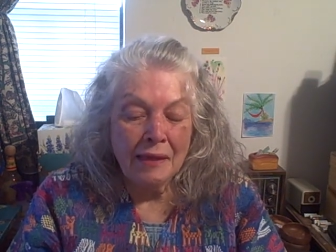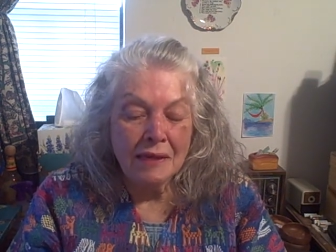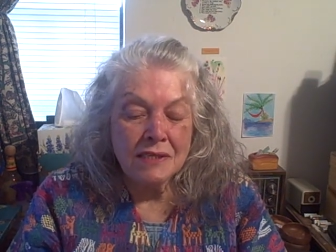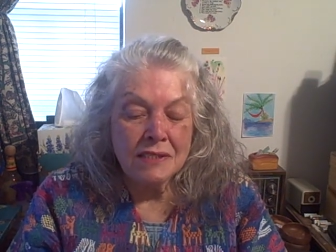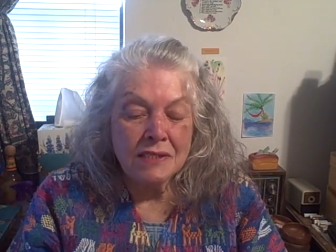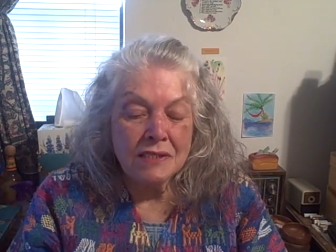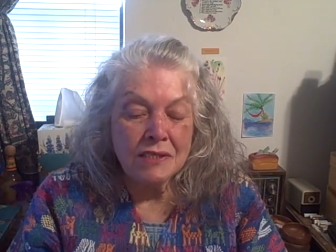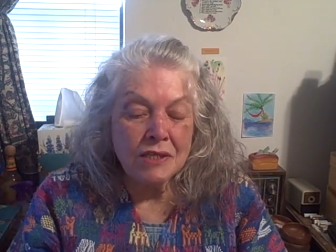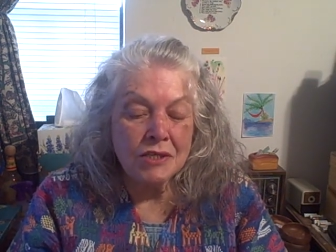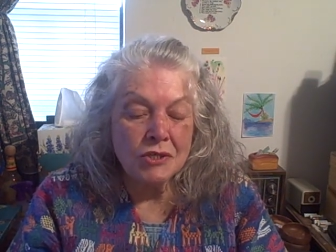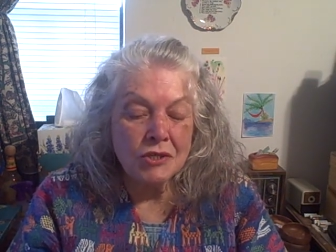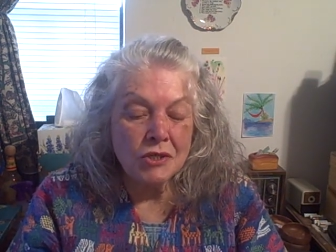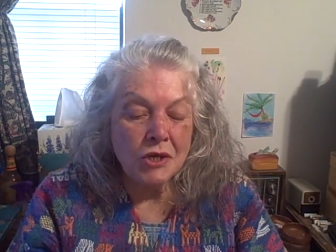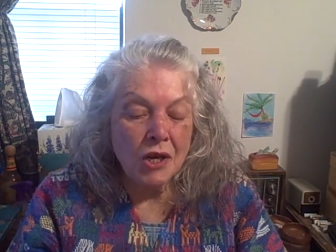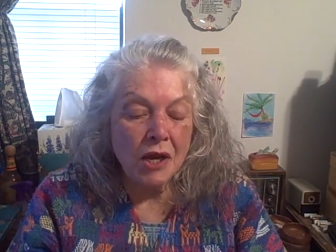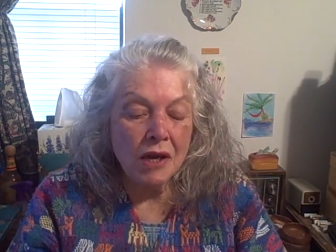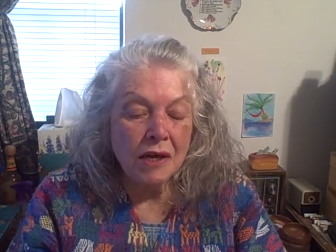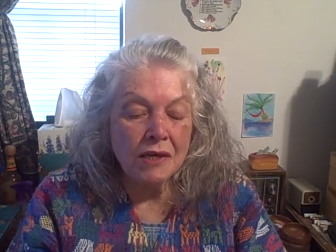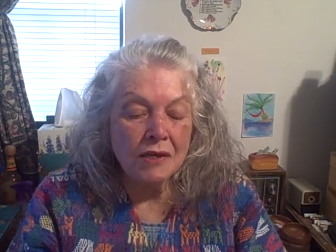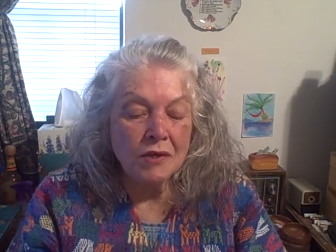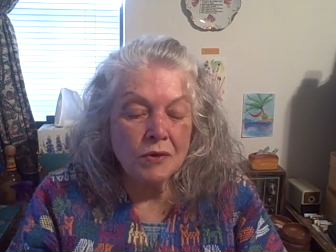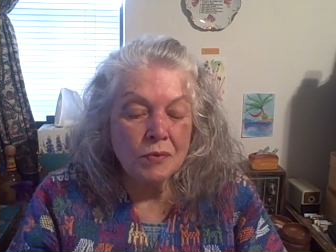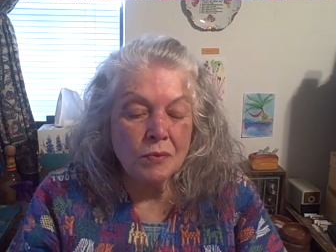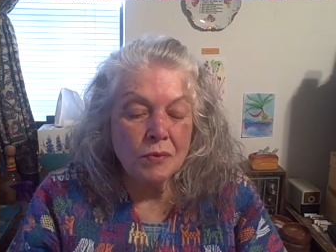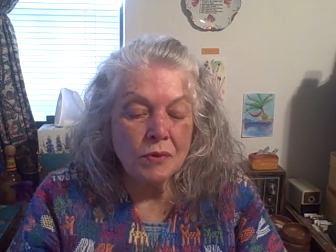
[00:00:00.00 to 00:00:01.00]
Such
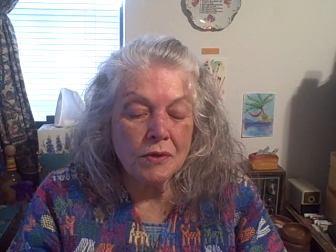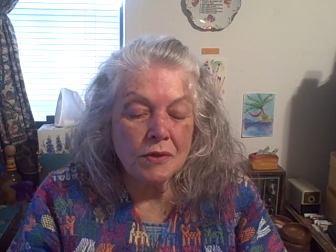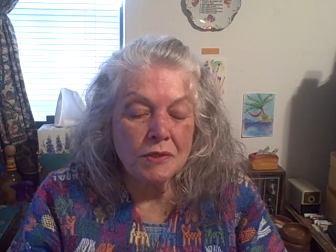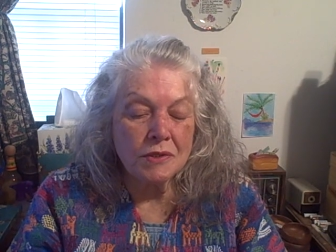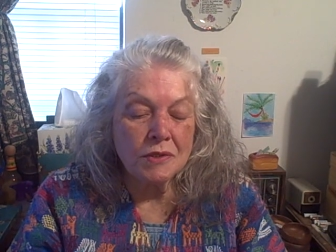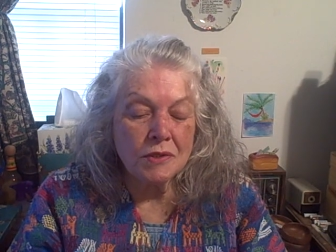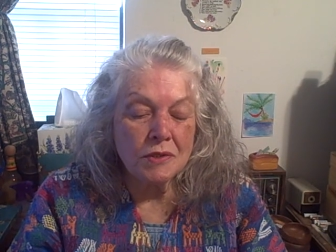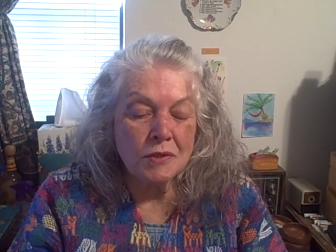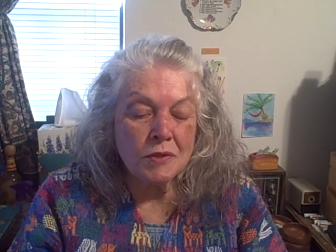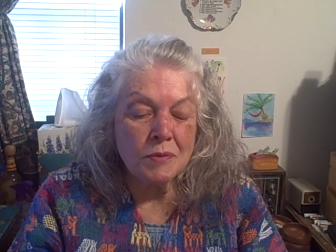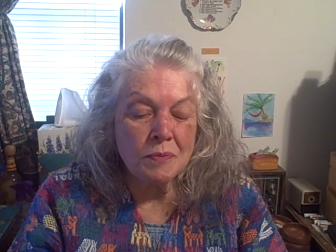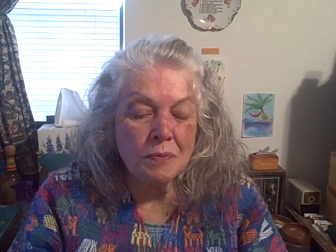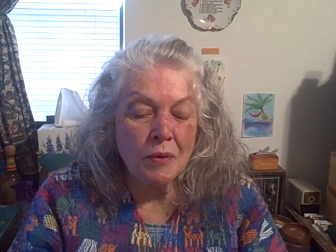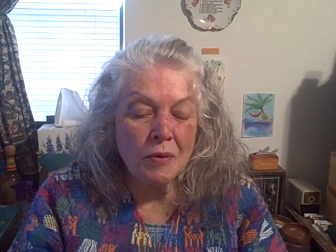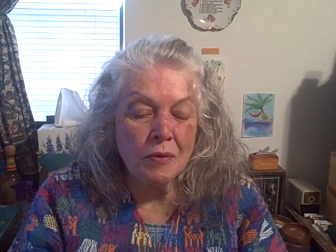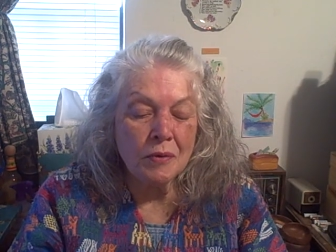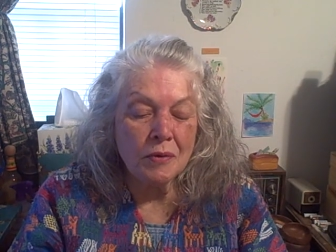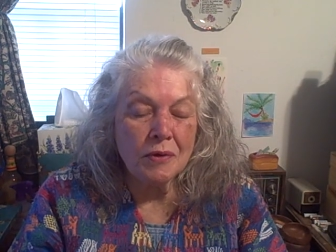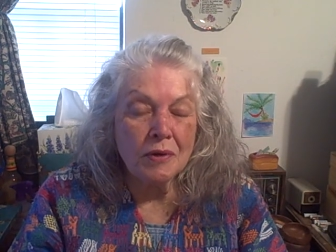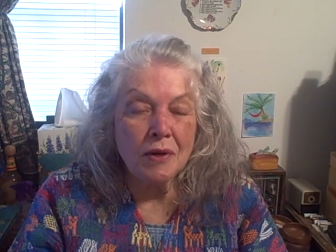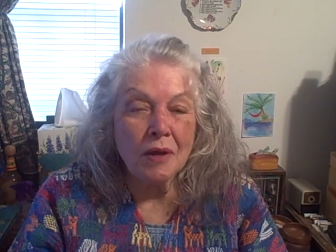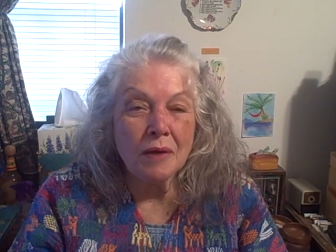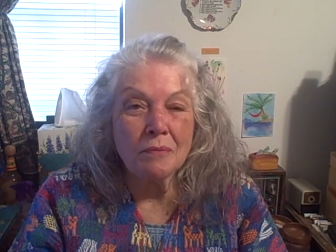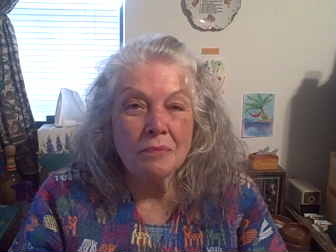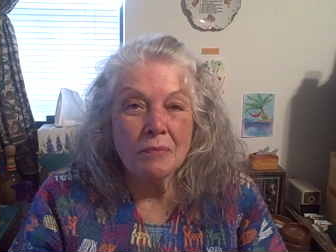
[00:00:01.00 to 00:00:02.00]
kind words are
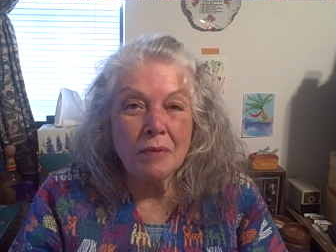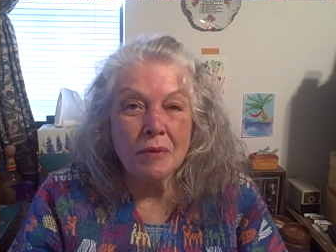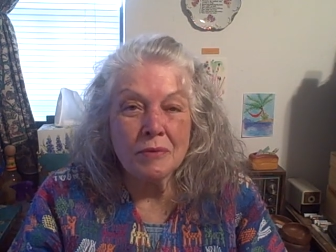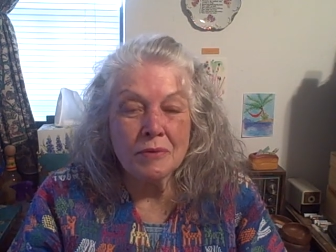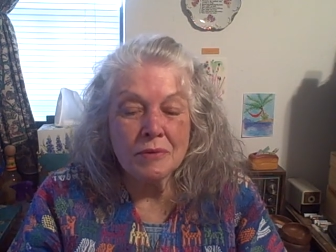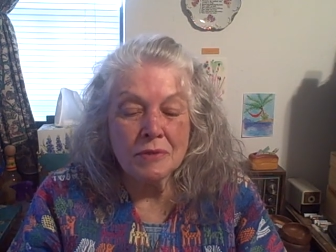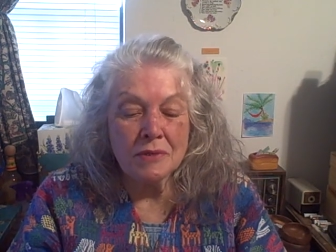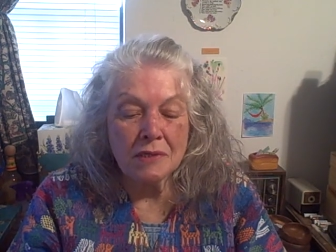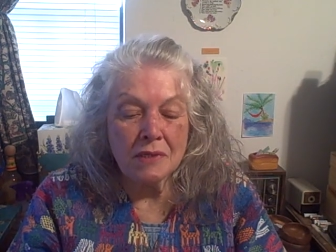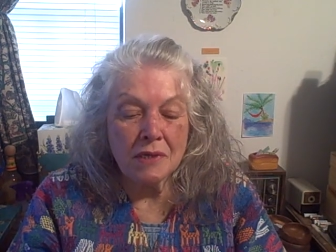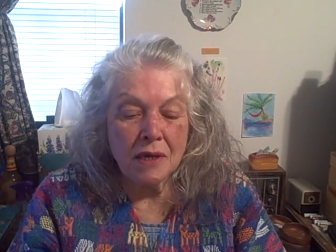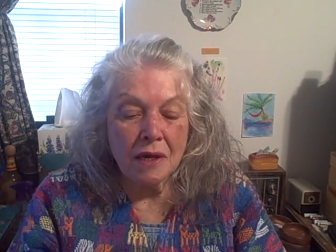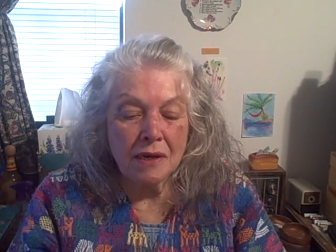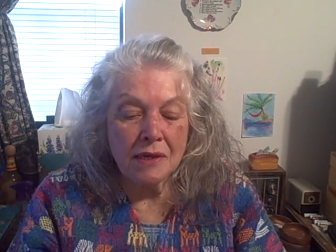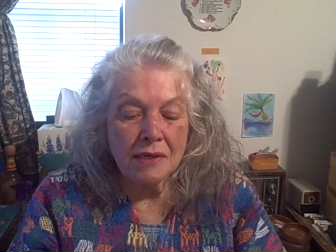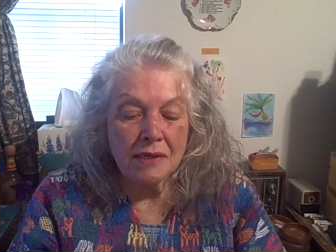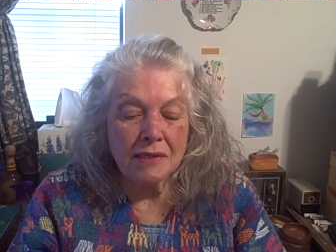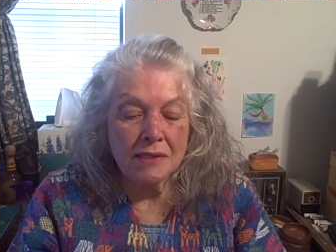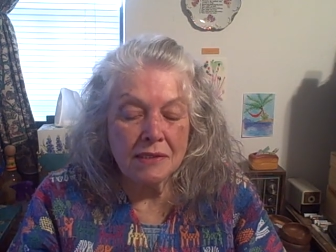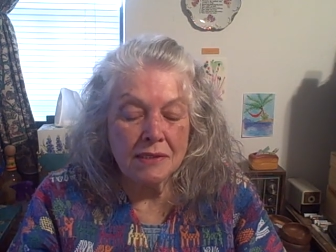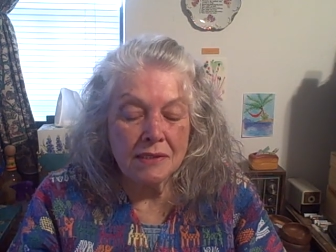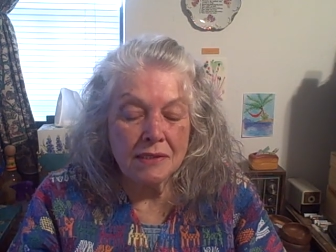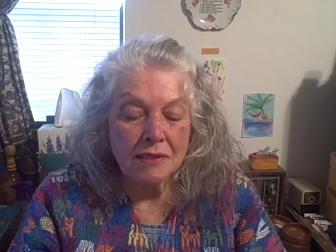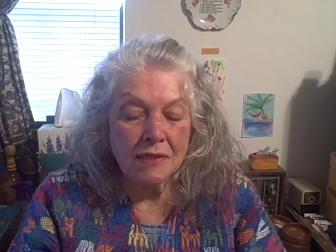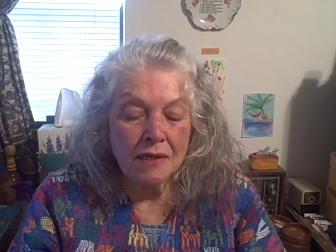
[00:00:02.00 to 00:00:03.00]
spoken on both
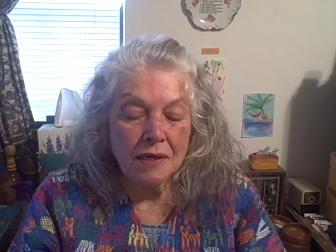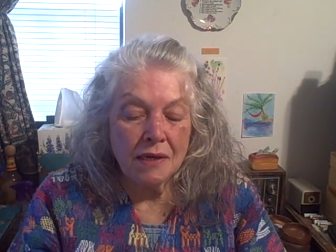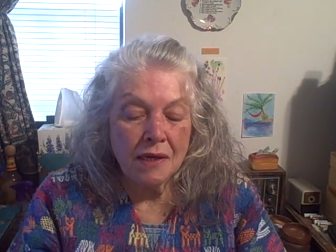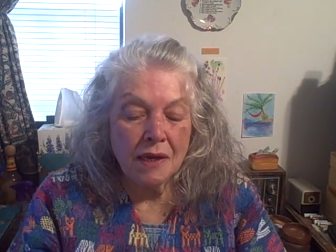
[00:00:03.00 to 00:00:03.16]
sides,